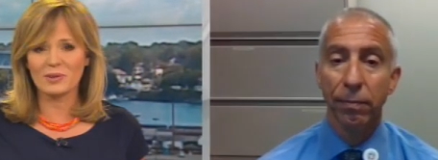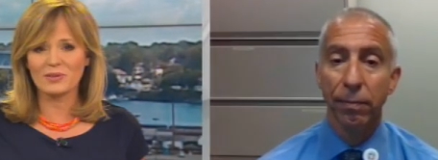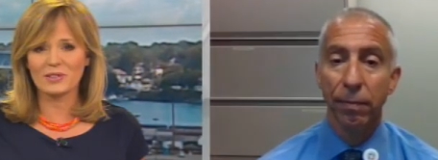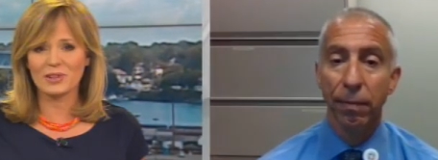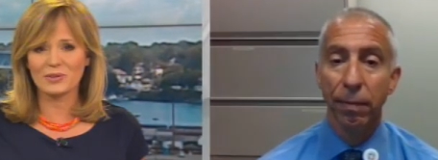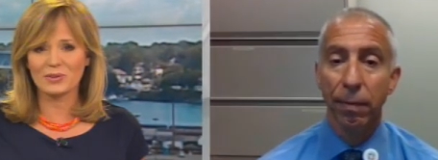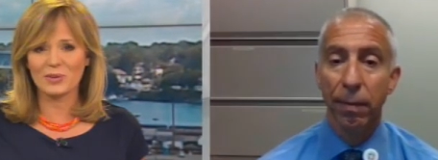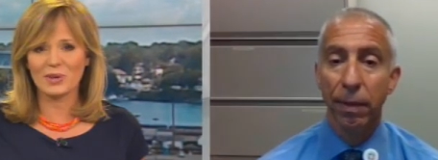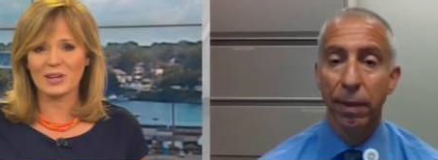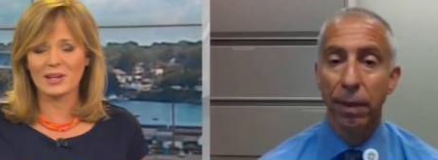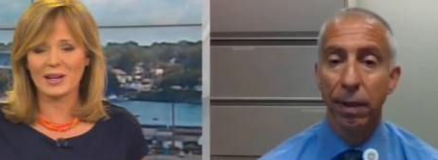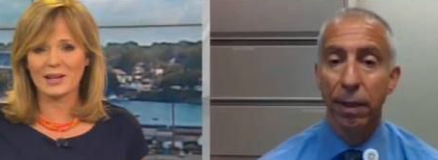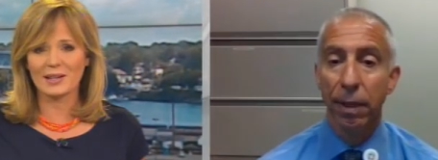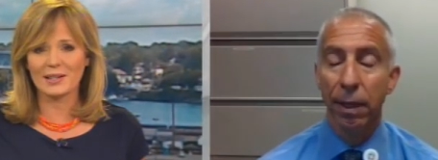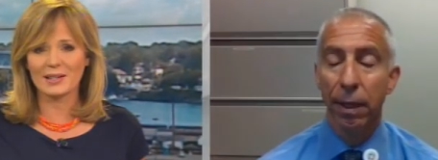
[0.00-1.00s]
Speaker 1: of Central
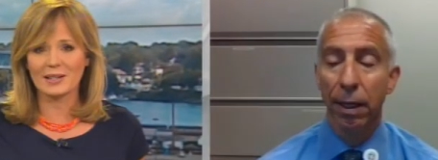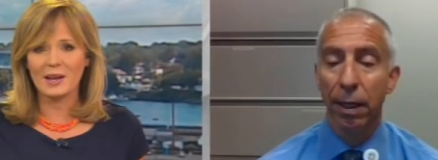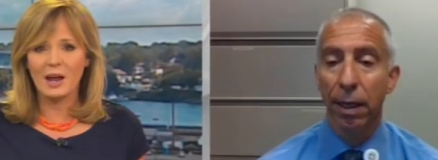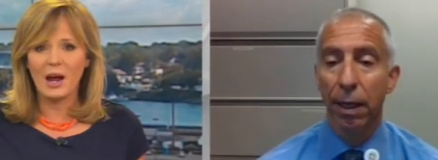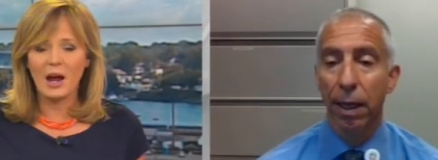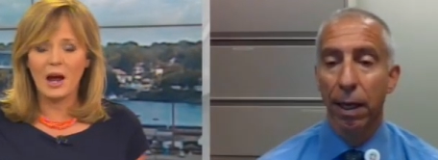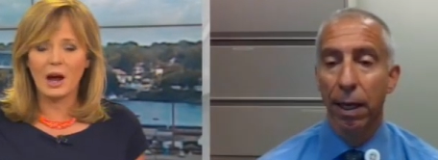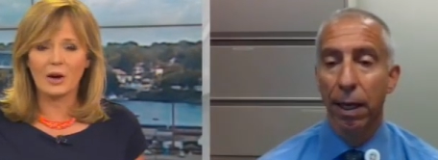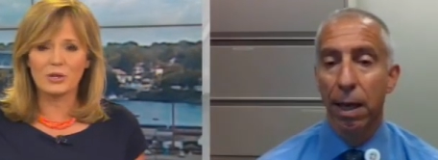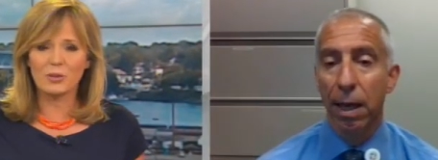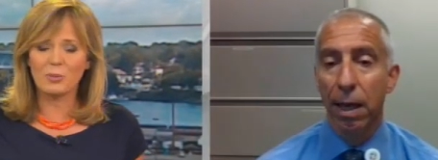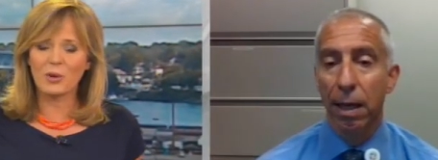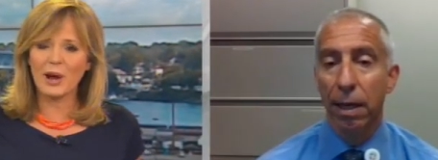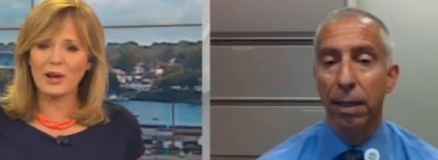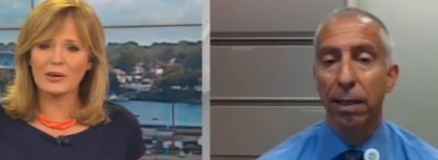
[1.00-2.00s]
Connecticut. Are
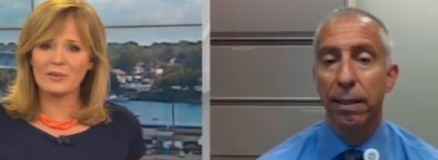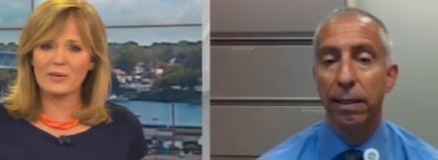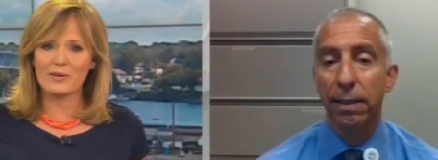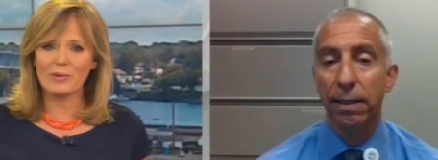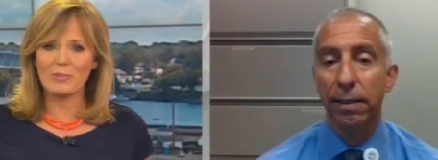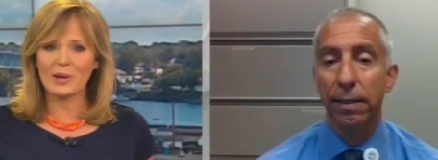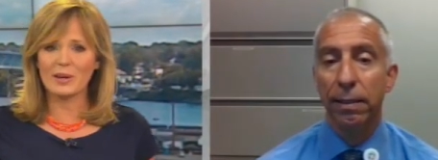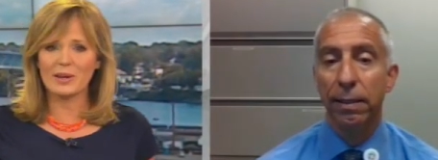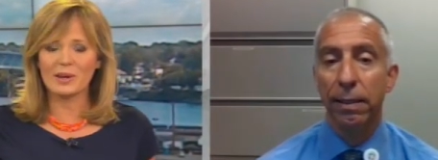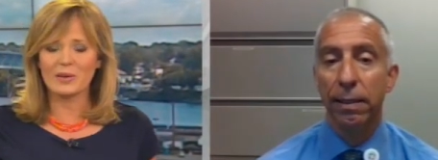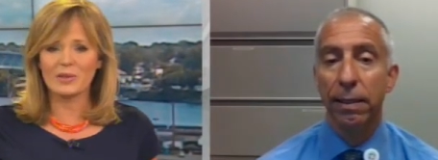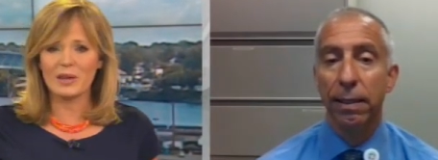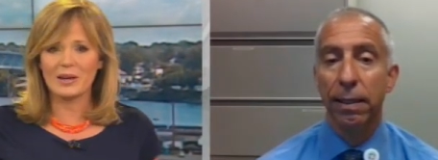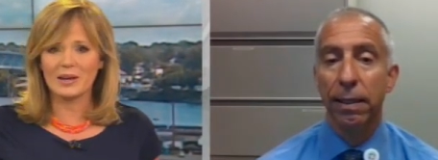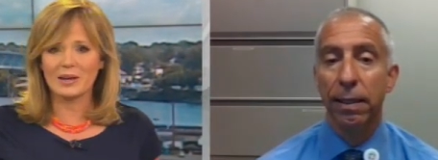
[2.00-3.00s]
you proud of everybody?
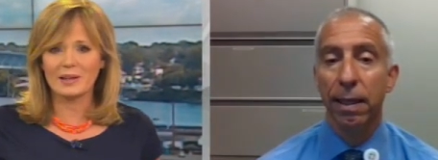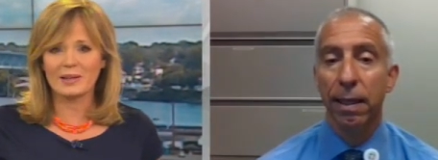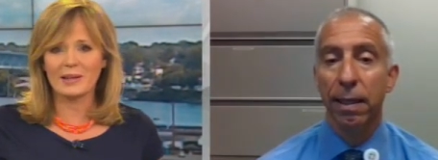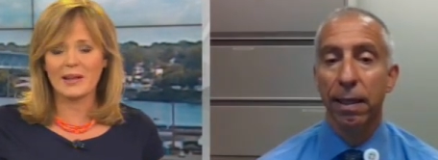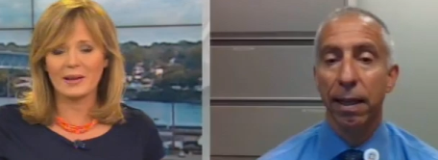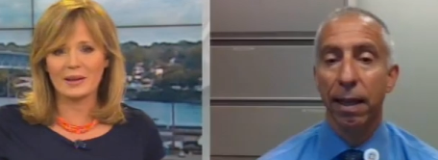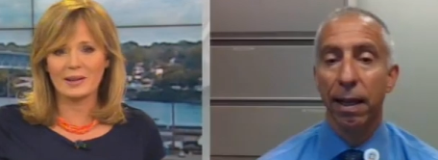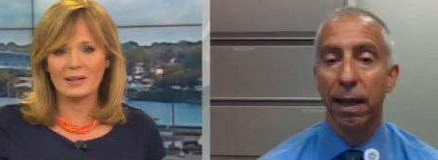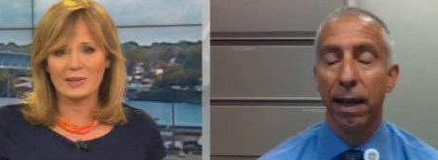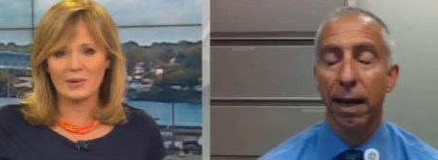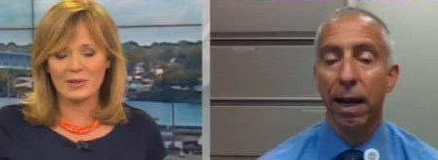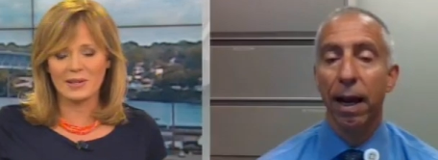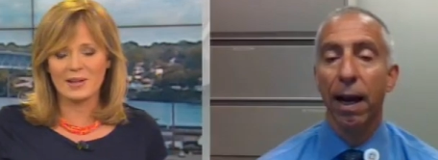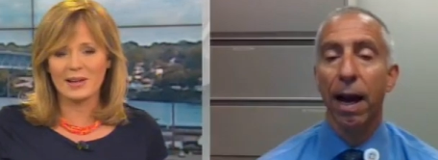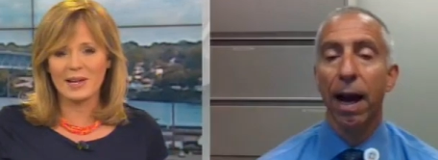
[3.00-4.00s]
Are they get you
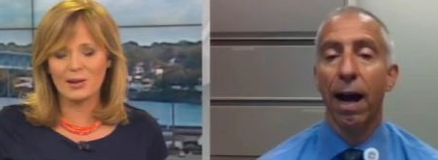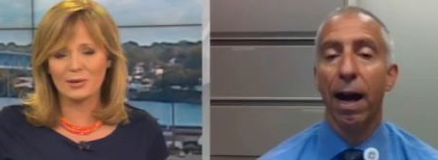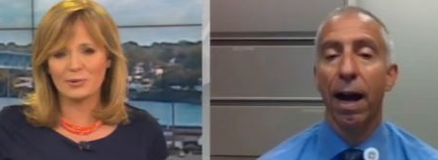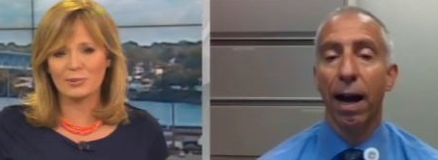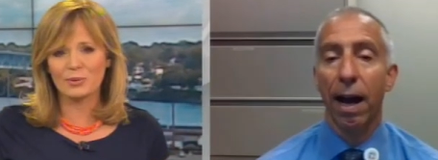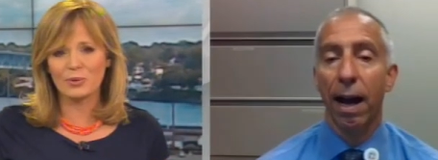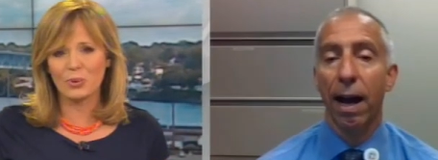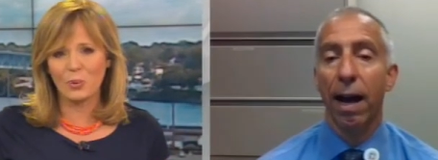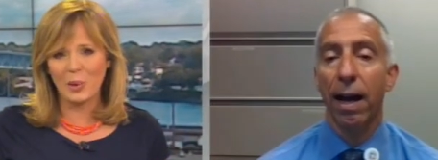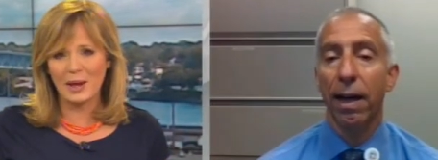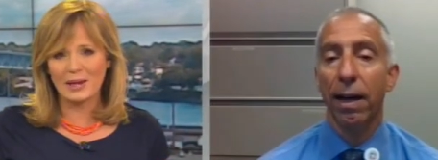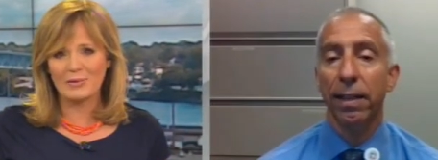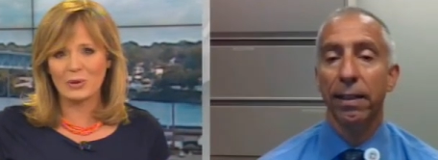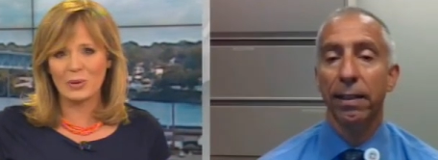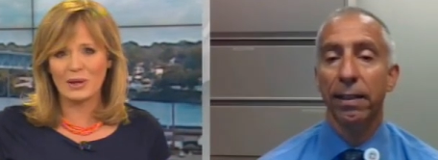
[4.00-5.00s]
know? Did they get through the
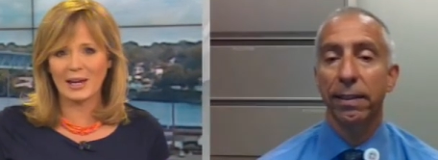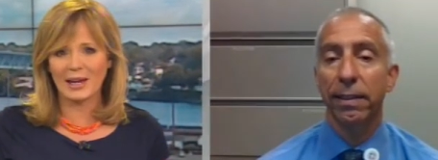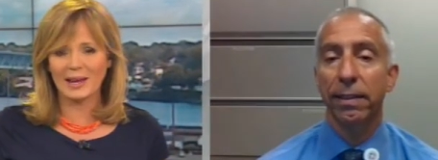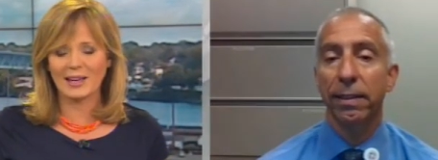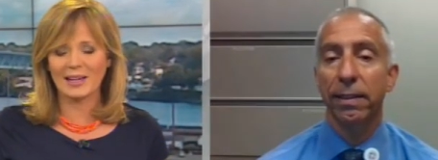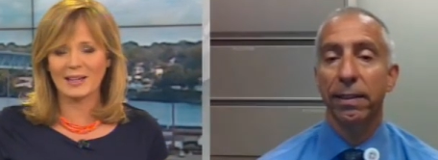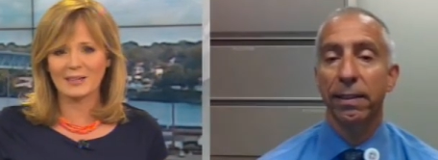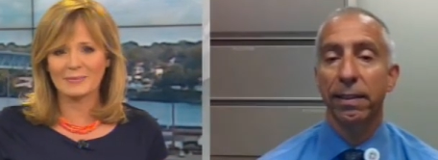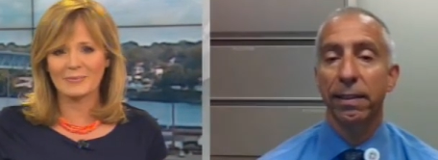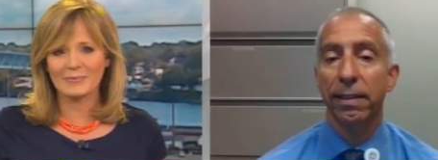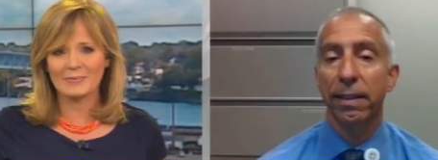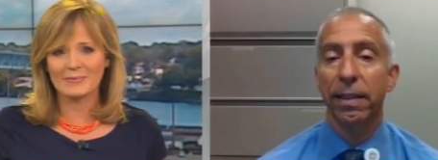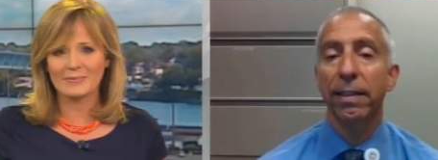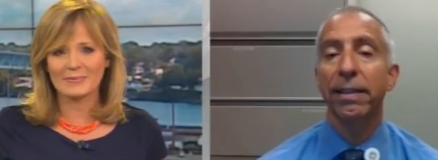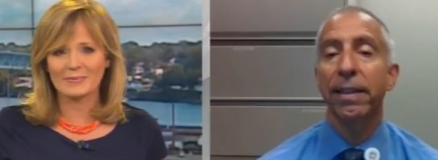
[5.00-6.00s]
wave okay?
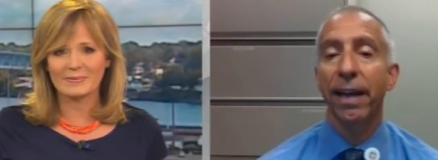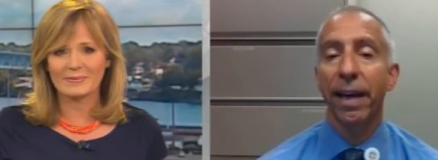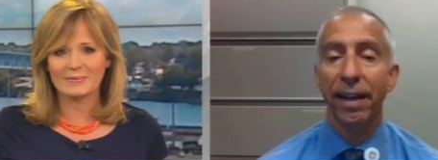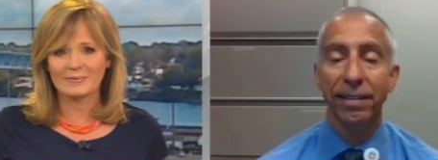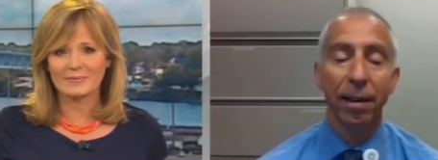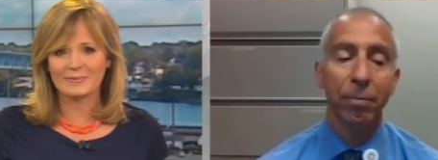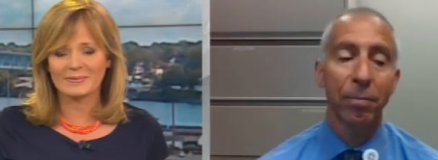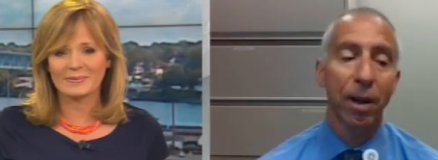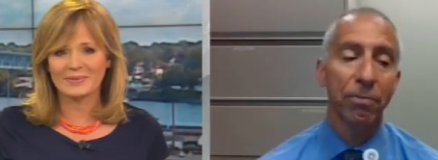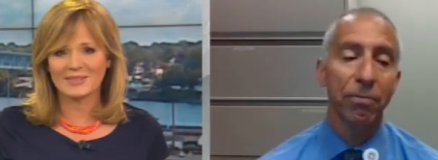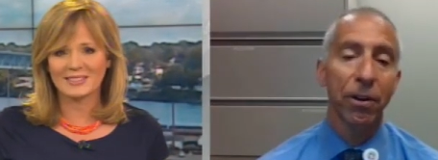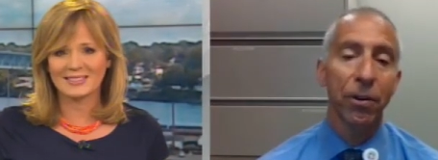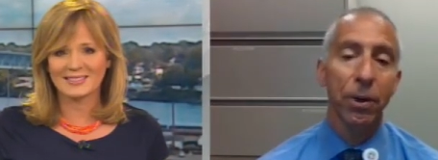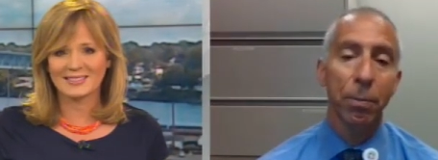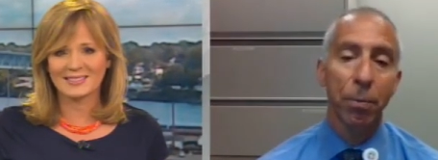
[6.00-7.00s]
Speaker 2: Yes, I'm, I'm
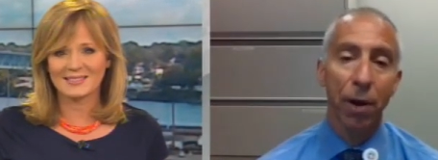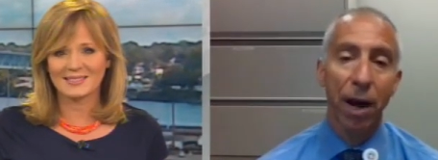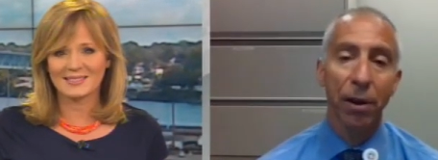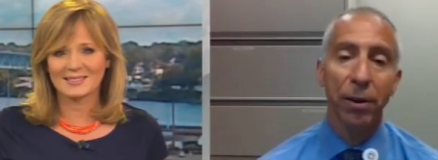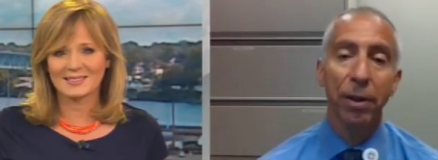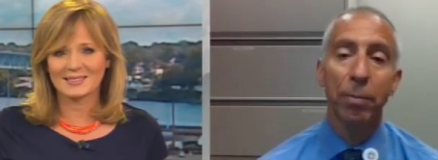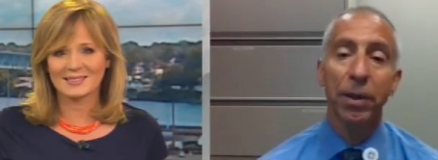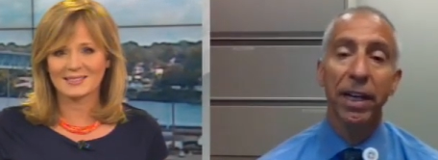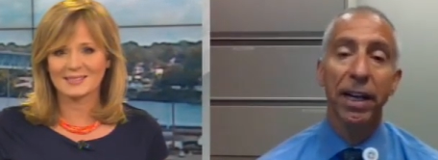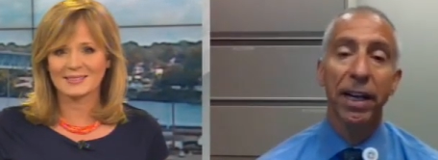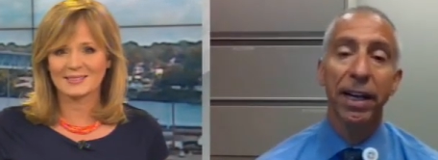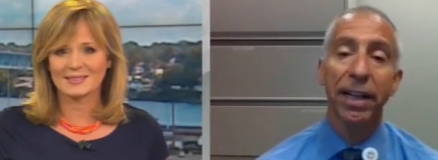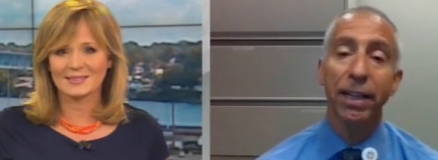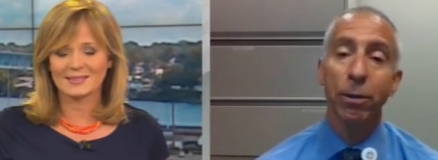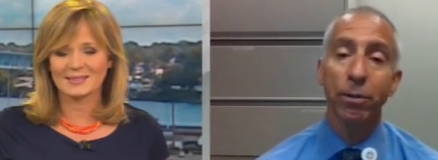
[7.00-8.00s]
very proud. In the
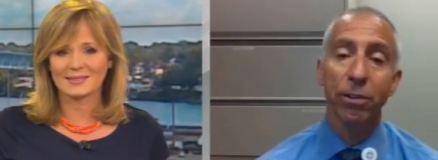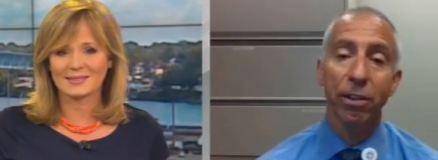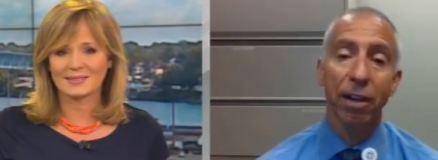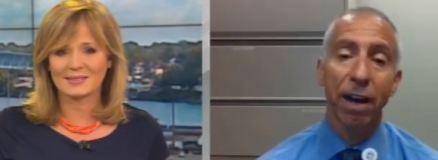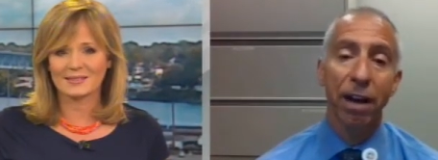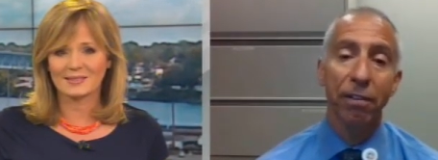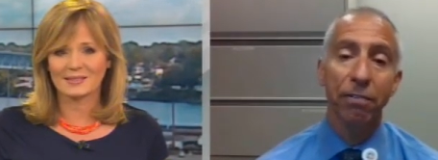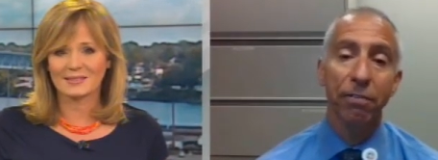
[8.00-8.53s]
beginning, there was a lot of